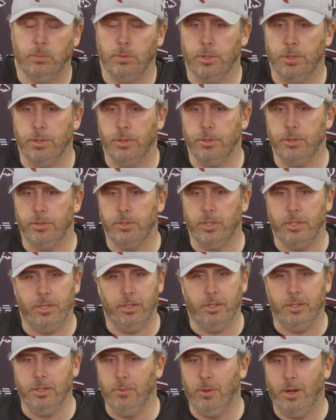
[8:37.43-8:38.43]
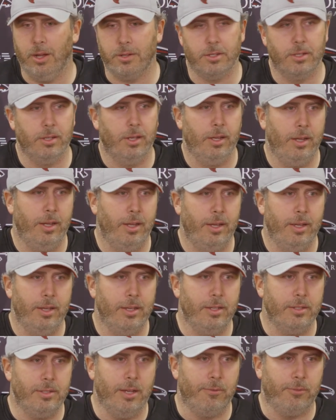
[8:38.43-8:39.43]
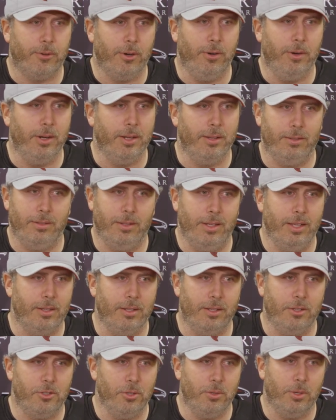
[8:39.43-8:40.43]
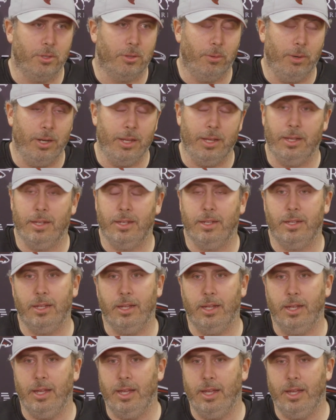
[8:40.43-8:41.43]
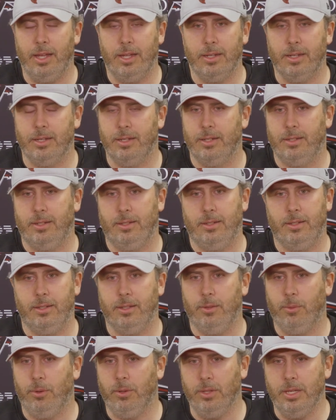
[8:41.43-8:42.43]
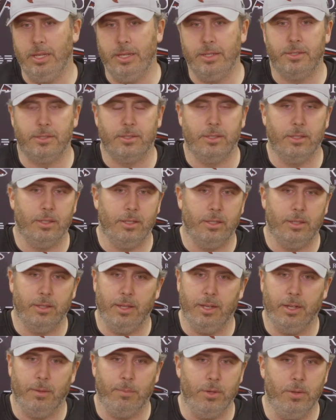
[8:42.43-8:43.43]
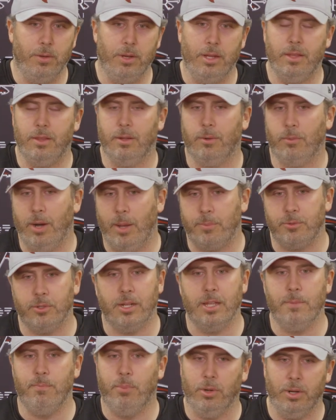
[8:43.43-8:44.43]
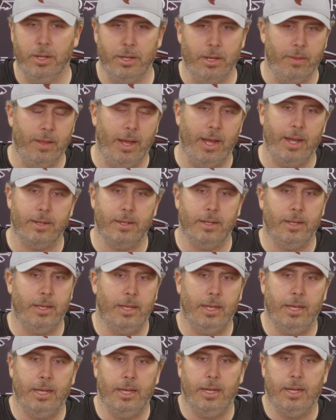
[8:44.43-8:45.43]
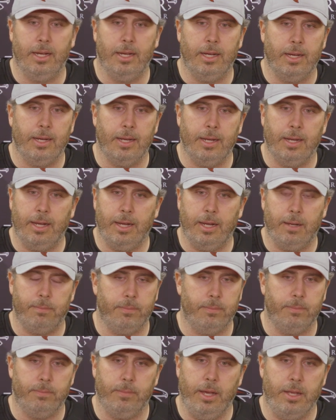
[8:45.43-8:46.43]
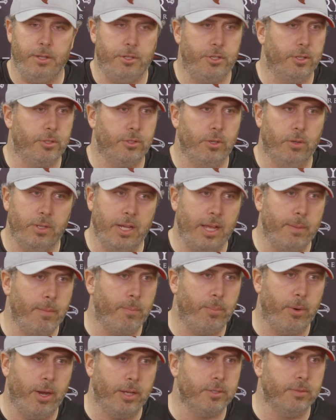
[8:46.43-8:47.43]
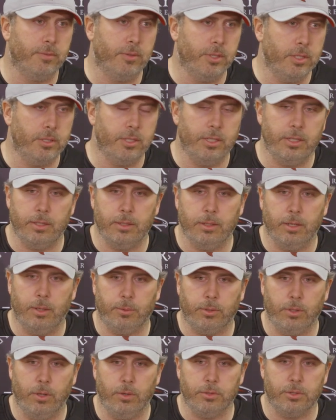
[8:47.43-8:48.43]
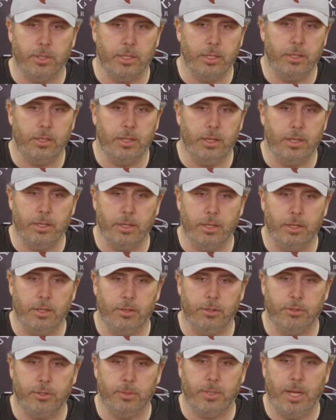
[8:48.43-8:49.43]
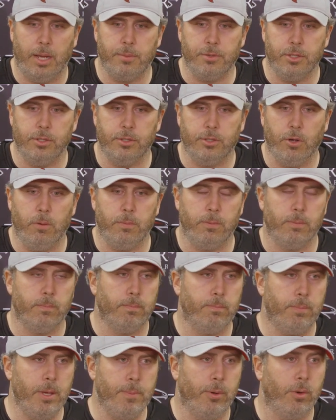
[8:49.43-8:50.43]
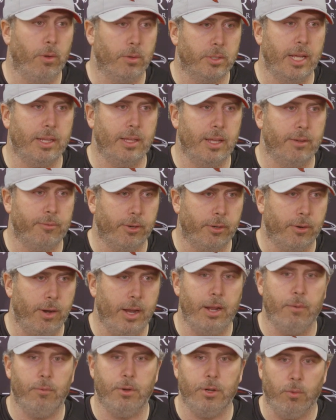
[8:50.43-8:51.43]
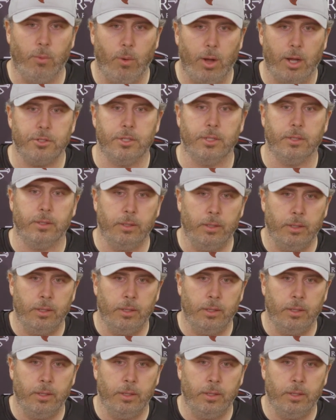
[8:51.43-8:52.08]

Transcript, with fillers: You know, you sit there and you watch Steph Curry hit, shoot a three, and the release, the, the, thing of beauty, the reps that he put into that, um, it's just so damn impressive when you see it up close. And, you, and, you, and sometimes you just hope people don't take that for granted when you're watching